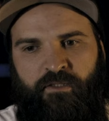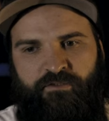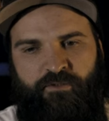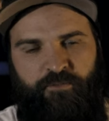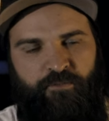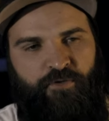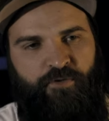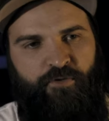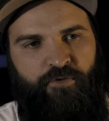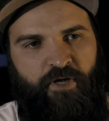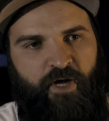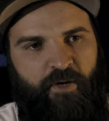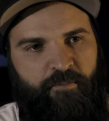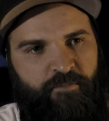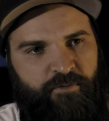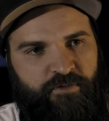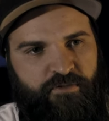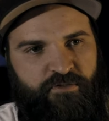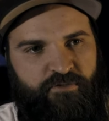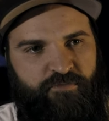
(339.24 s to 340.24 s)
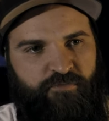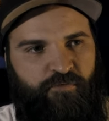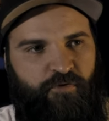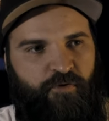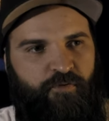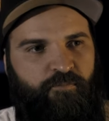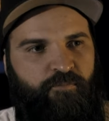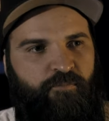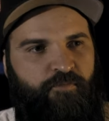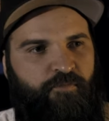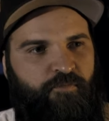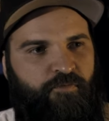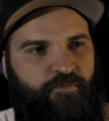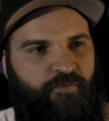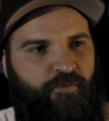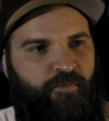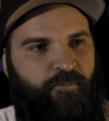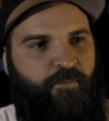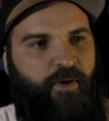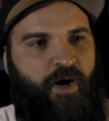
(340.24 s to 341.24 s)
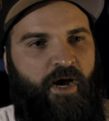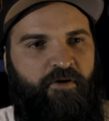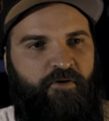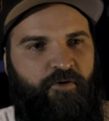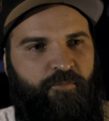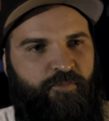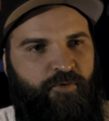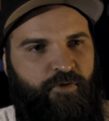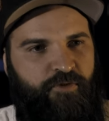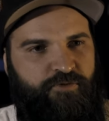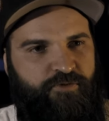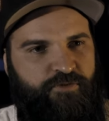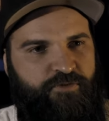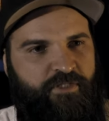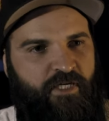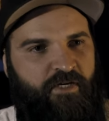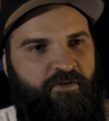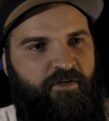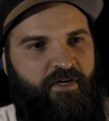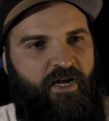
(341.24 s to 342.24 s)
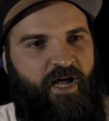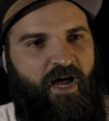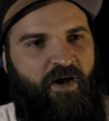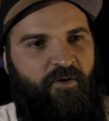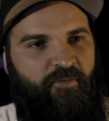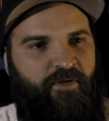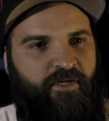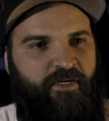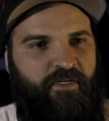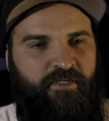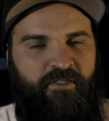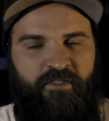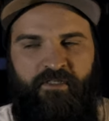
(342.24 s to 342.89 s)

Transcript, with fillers: Some cucumbers from Pirate Produce out in Hawaii